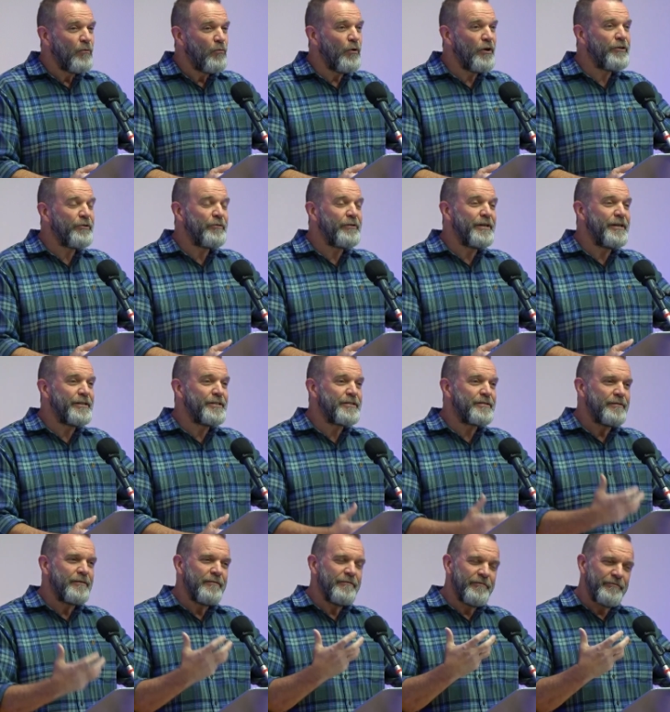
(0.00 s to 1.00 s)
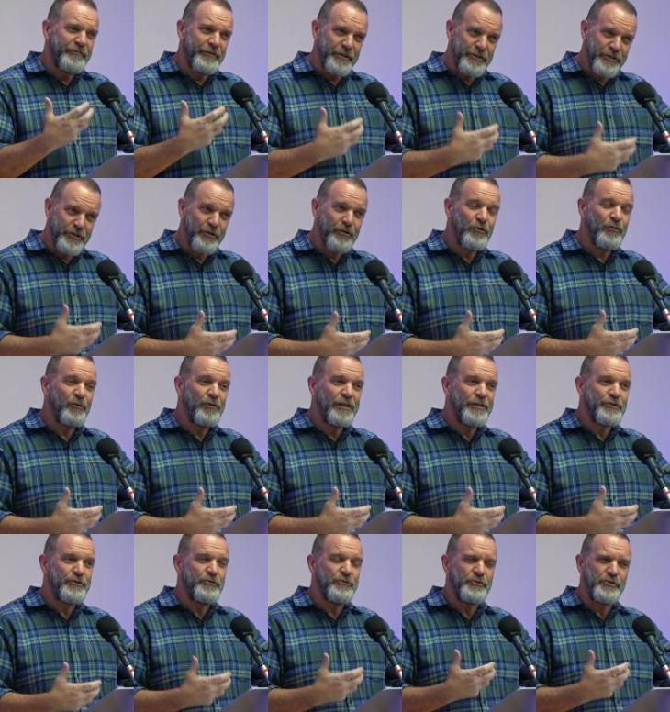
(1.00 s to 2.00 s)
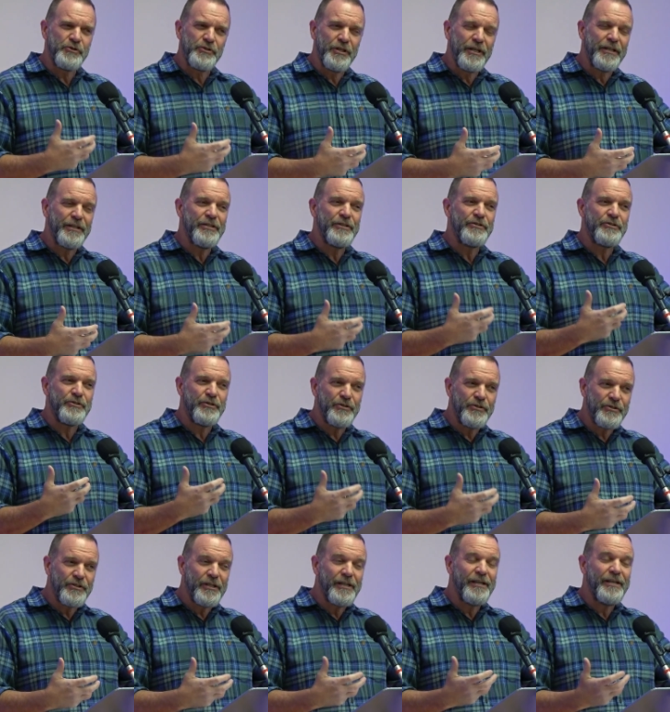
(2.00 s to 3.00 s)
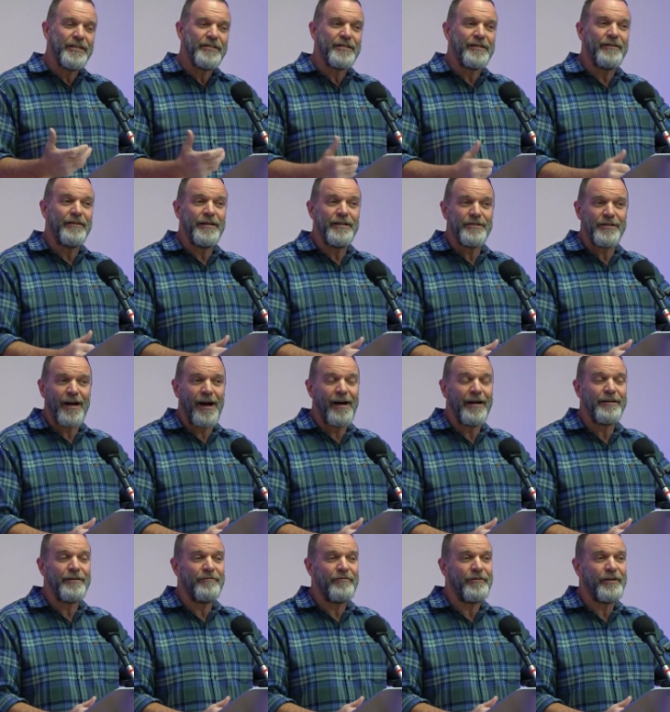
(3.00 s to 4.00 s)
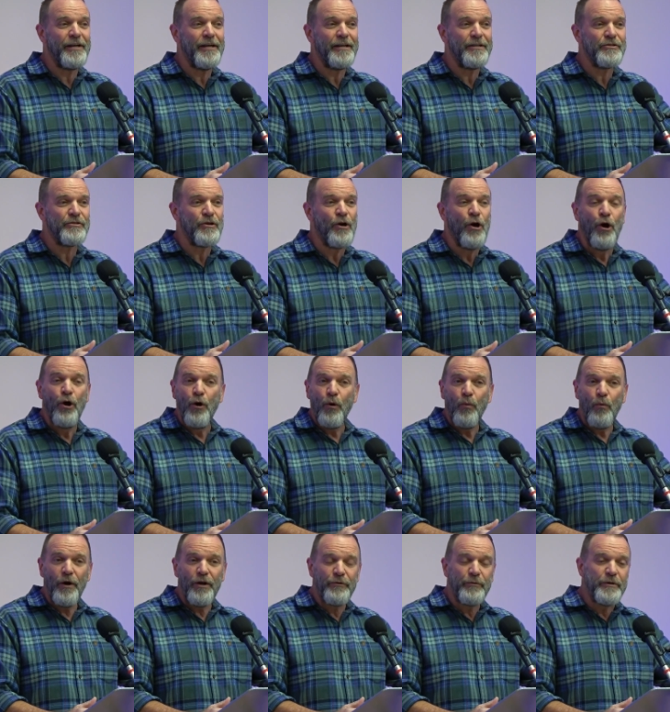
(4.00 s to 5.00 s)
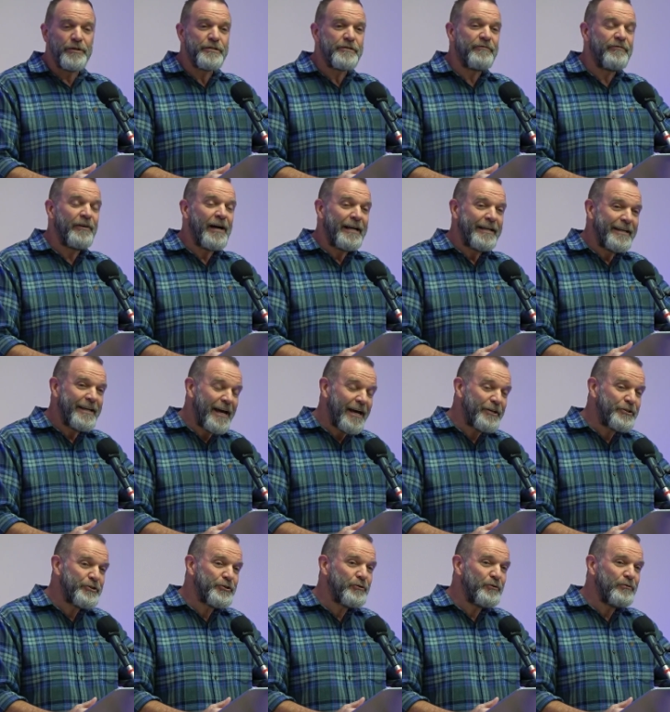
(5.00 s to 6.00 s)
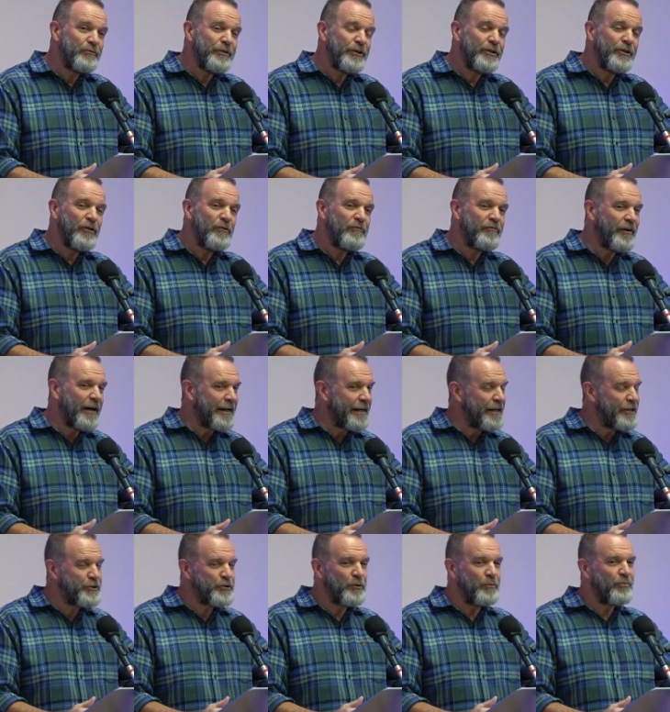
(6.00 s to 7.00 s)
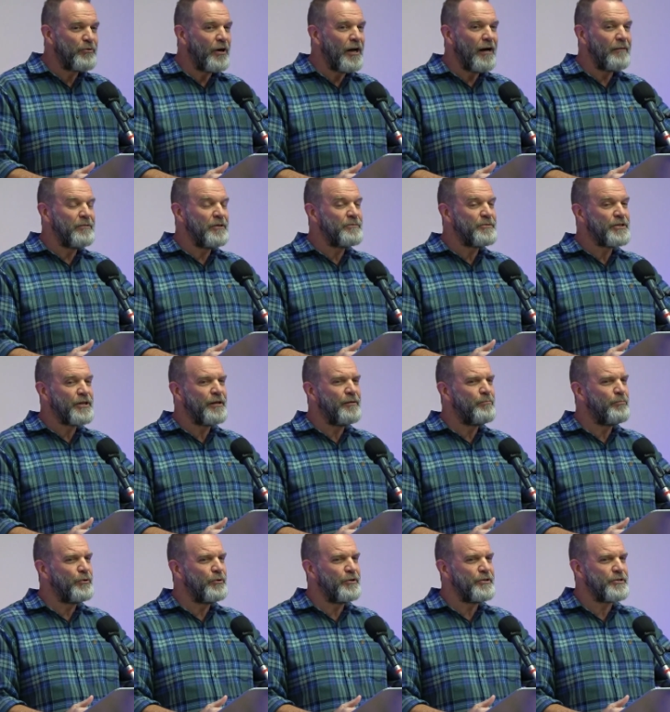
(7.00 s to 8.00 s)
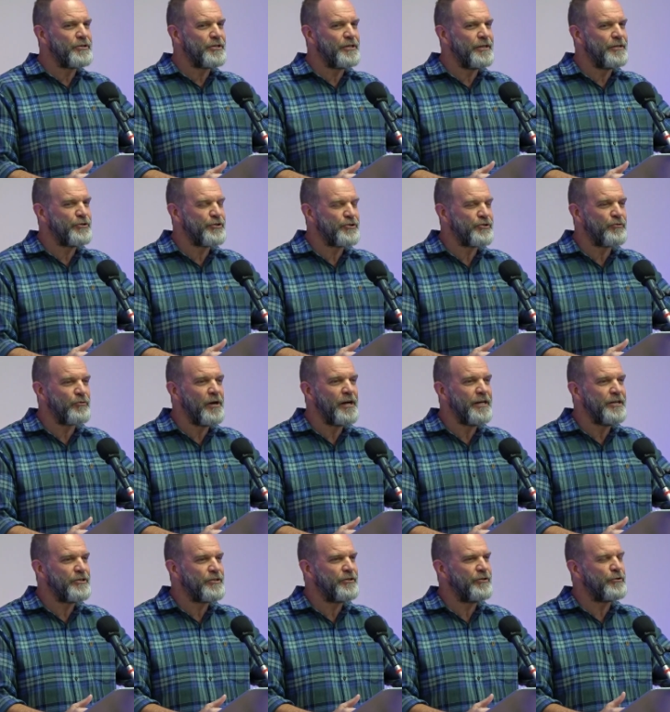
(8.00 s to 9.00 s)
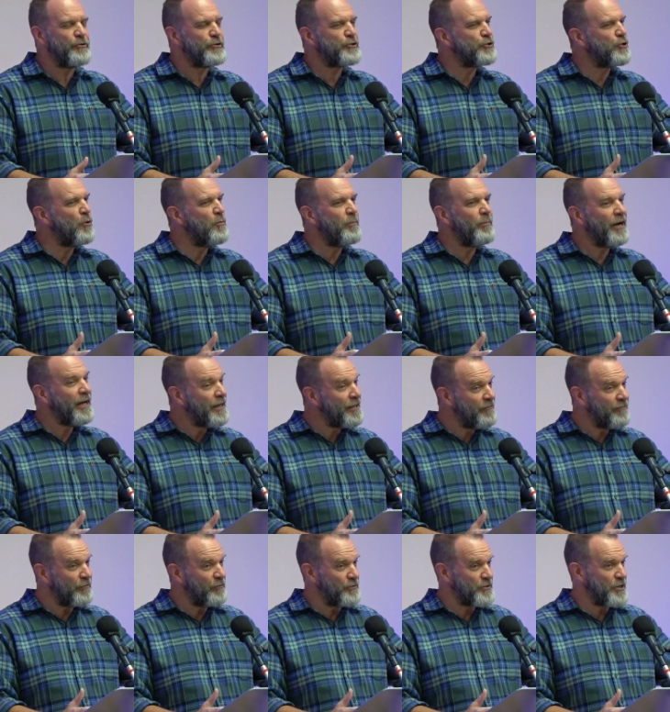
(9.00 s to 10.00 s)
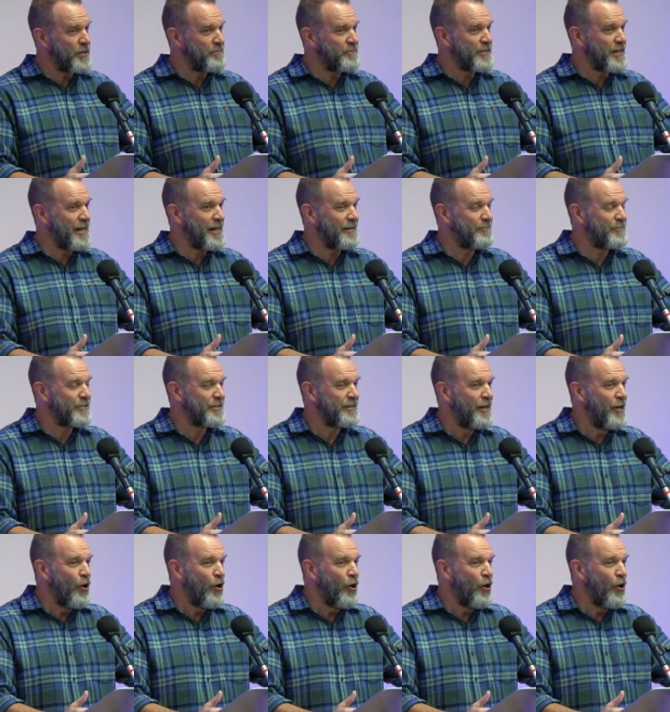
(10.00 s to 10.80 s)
whether it's physical as to sickness, disease, and these kind of things, whether it's financial, you know, financial problems can put us in straits that are so painful sometimes,